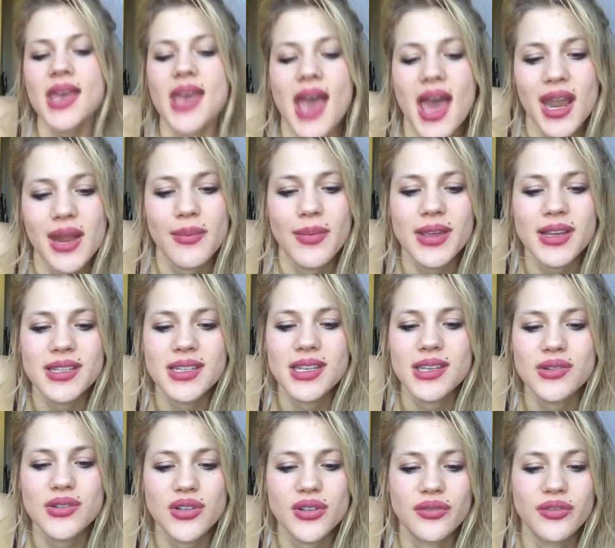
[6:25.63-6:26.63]
And it makes the
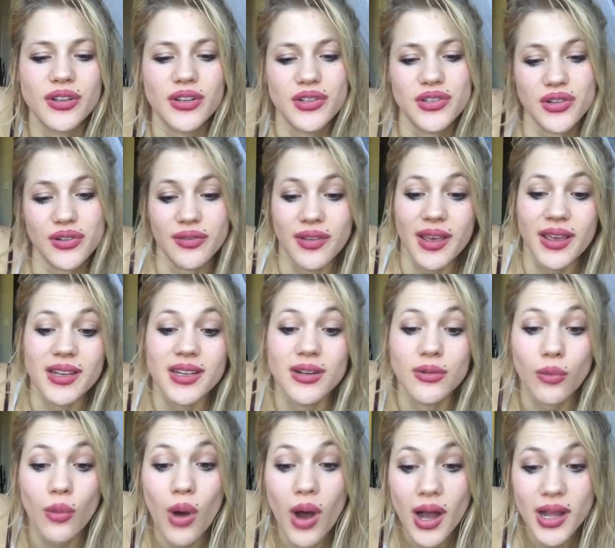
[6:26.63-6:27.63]
user feel surveyed
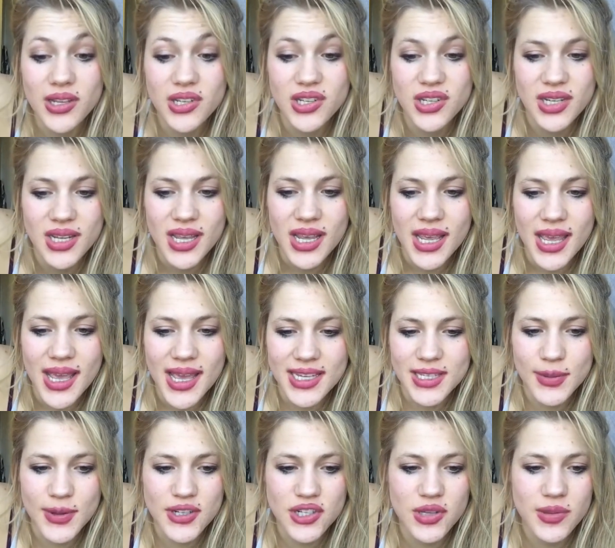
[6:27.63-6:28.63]
and watched,
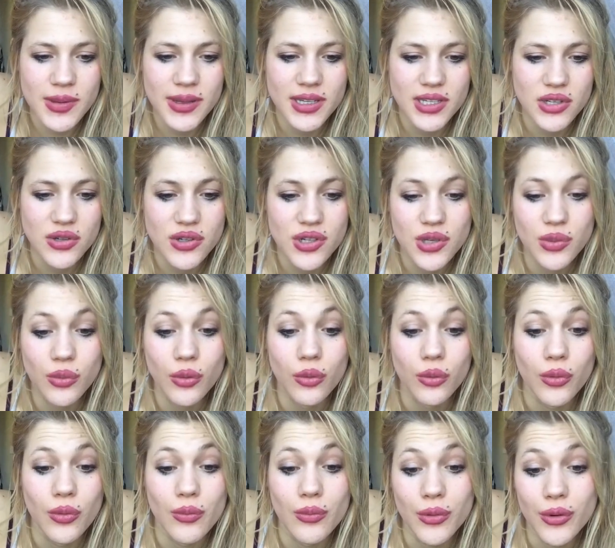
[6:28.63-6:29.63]
especially because YouTube will
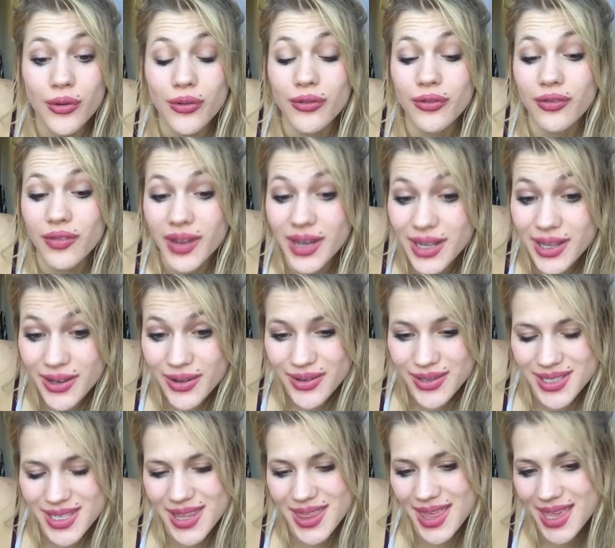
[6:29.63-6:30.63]
remove
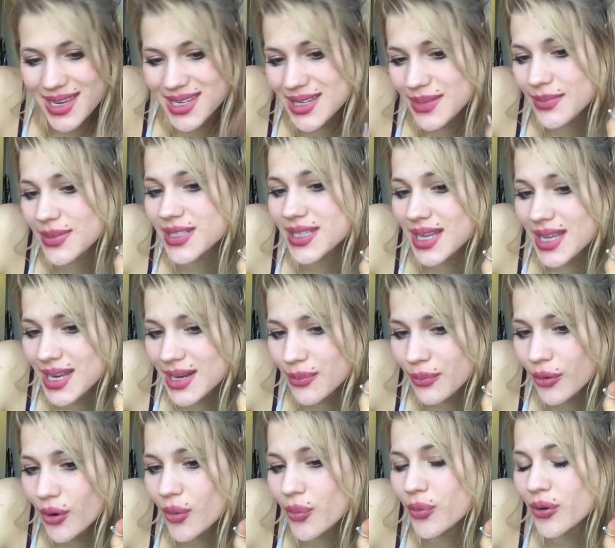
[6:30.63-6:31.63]
videos that they deem as
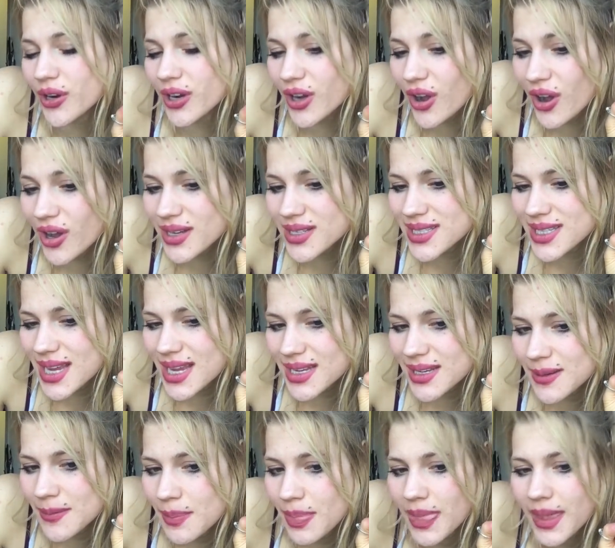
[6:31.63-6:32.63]
inappropriate content.
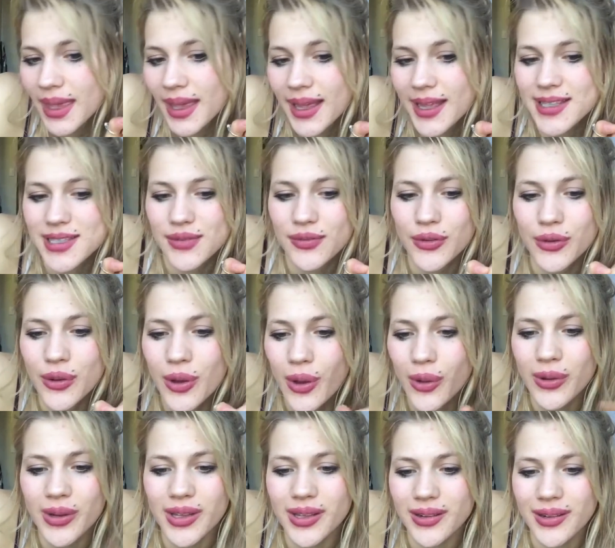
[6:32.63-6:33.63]
It's
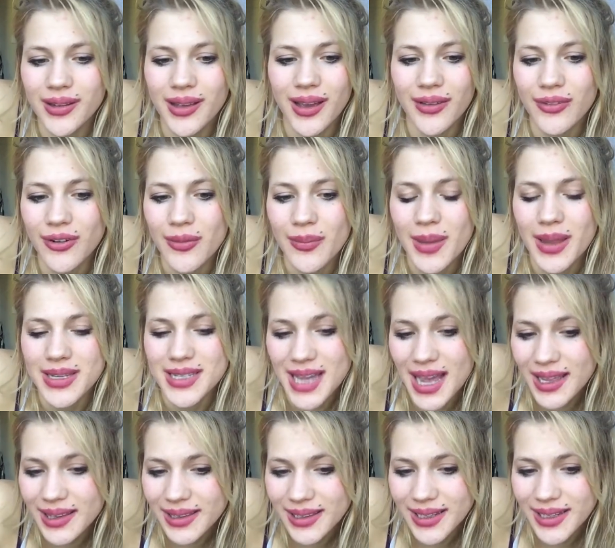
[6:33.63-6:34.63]
Foucaultian
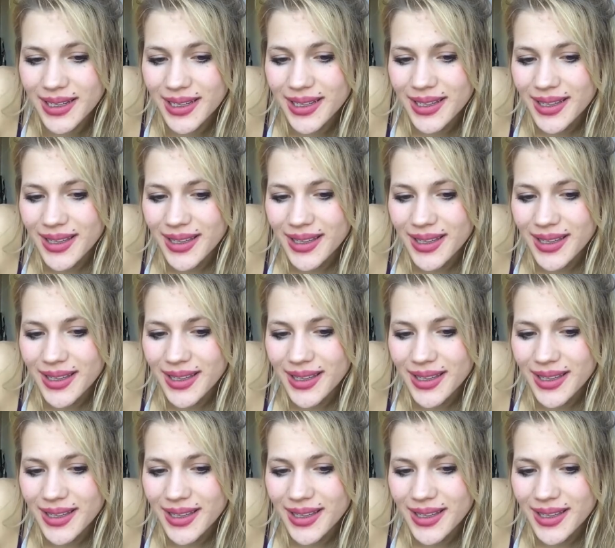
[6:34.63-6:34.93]
governmentality.